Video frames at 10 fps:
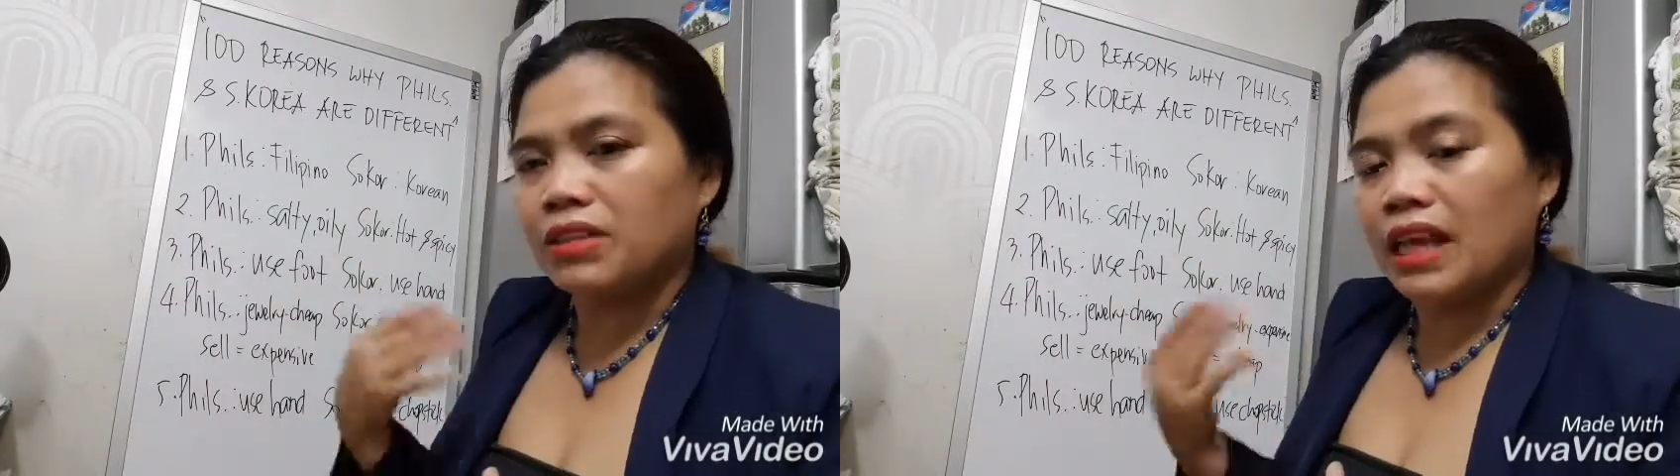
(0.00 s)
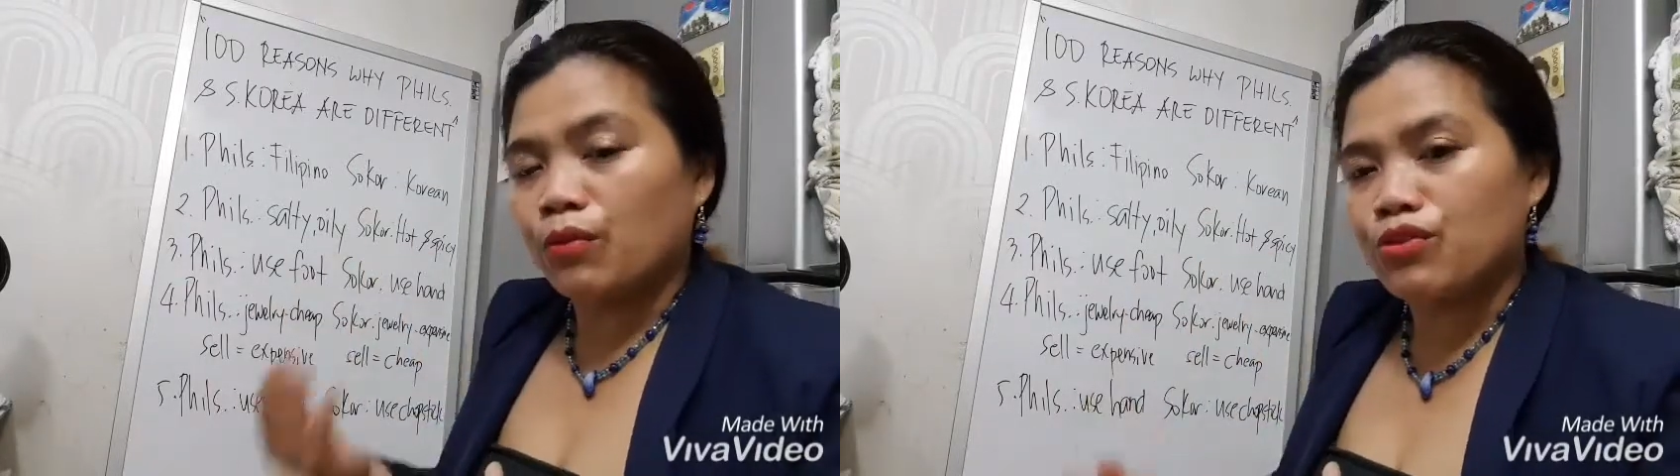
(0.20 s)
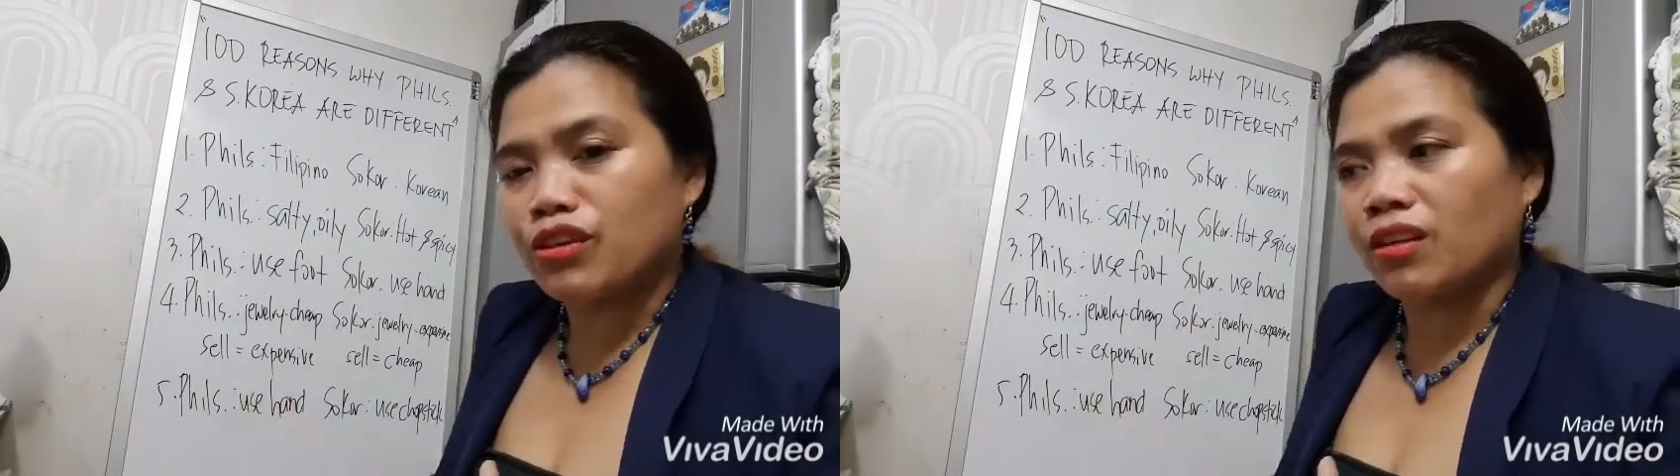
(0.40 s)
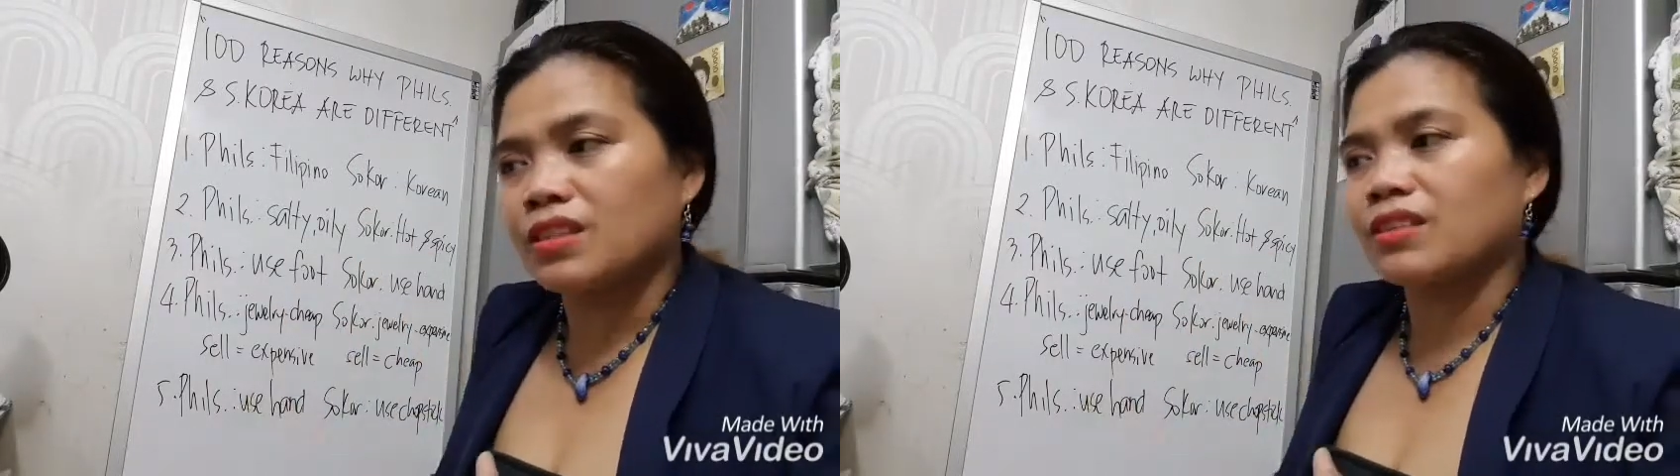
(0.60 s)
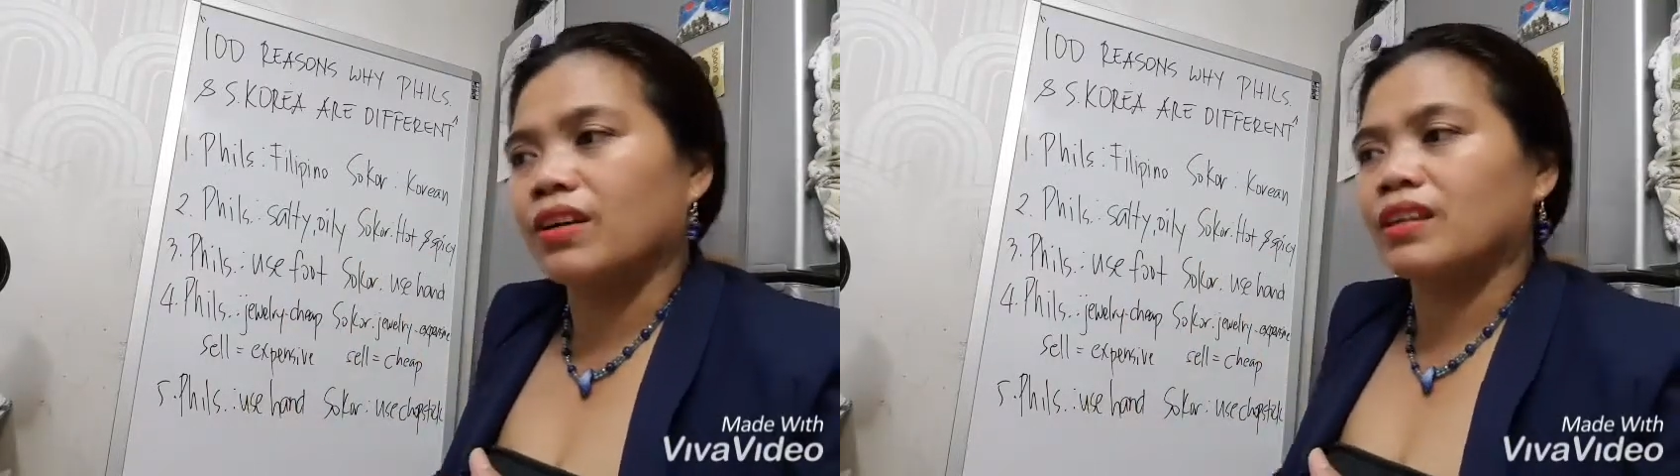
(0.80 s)
language
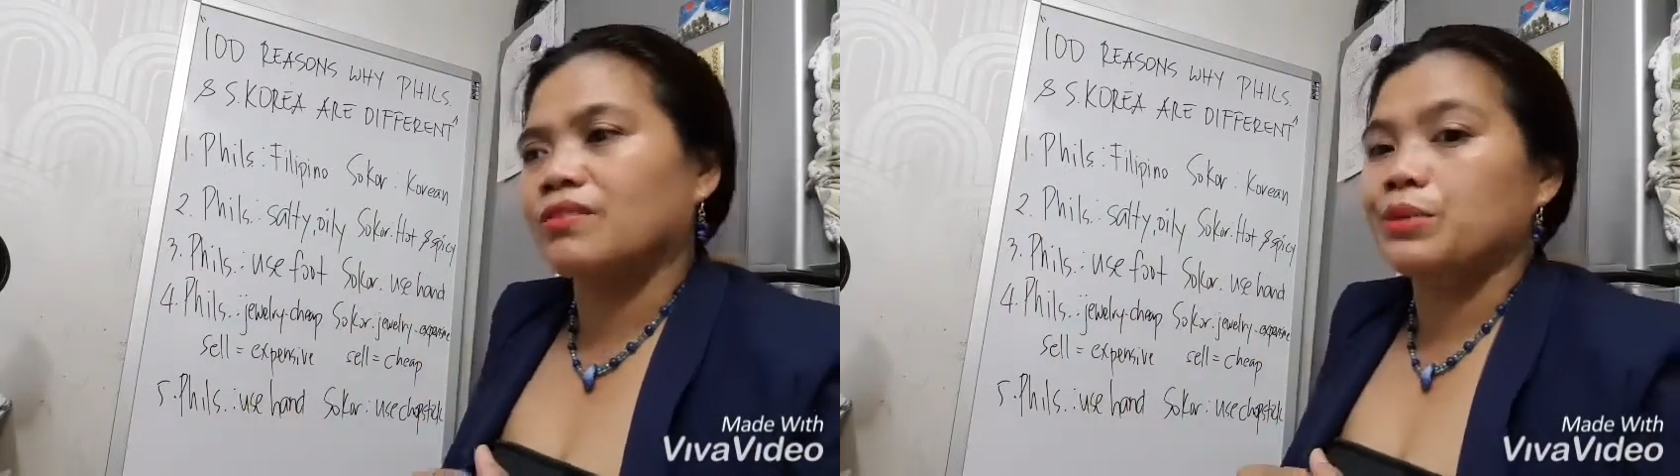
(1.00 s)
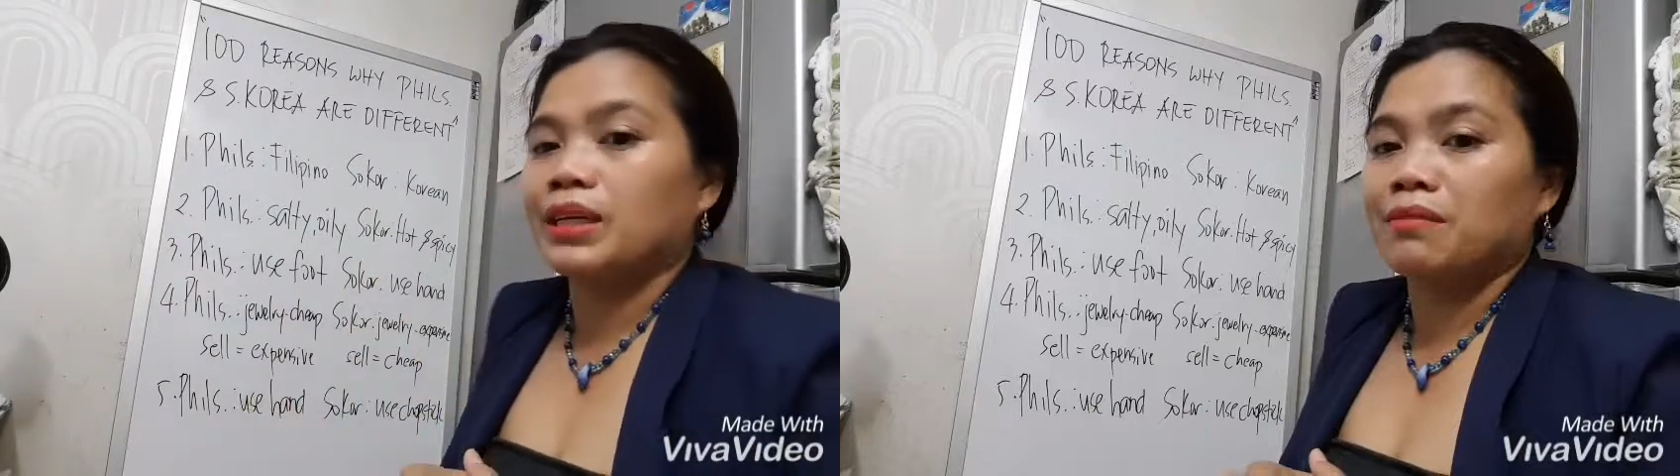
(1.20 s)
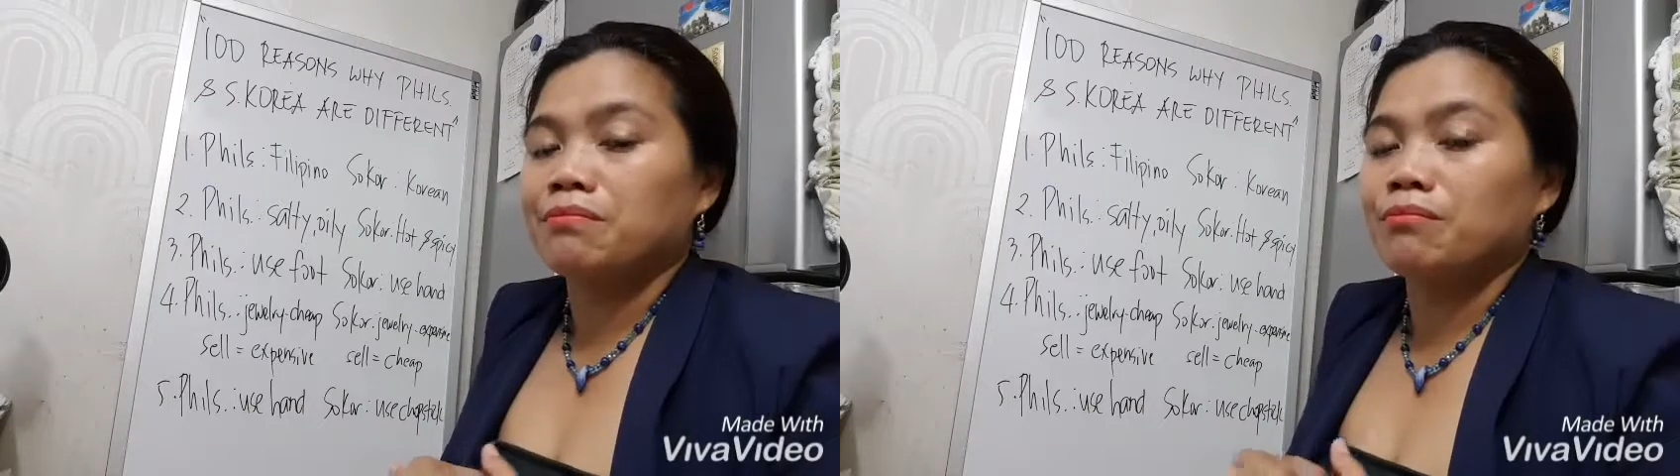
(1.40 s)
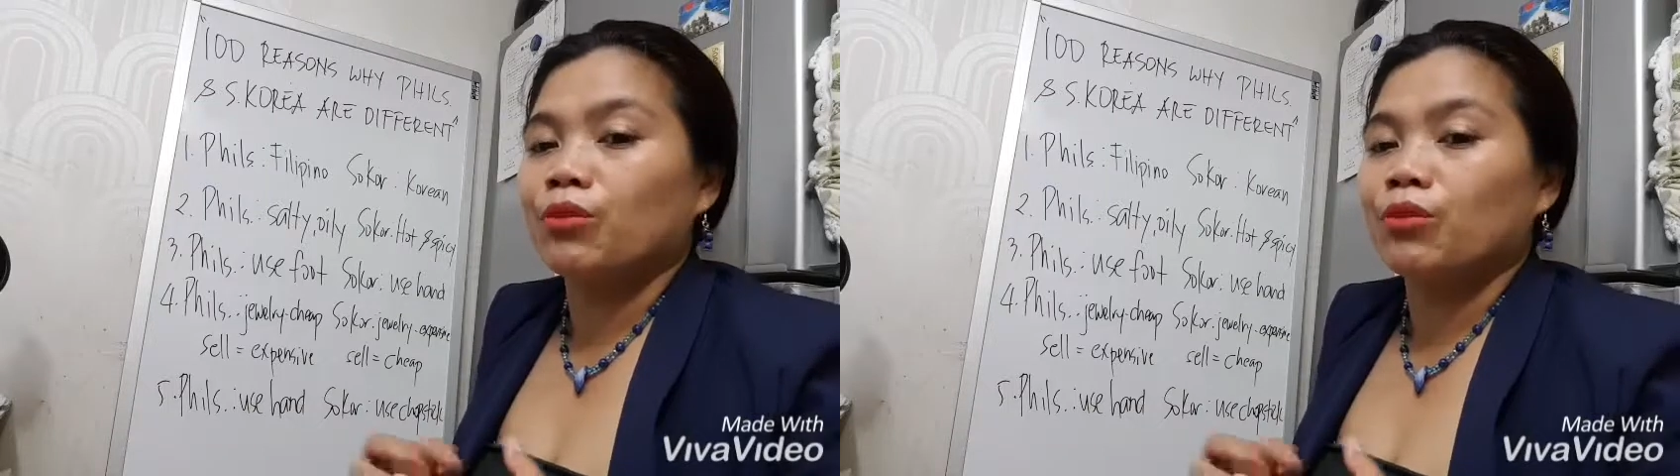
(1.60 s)
also and become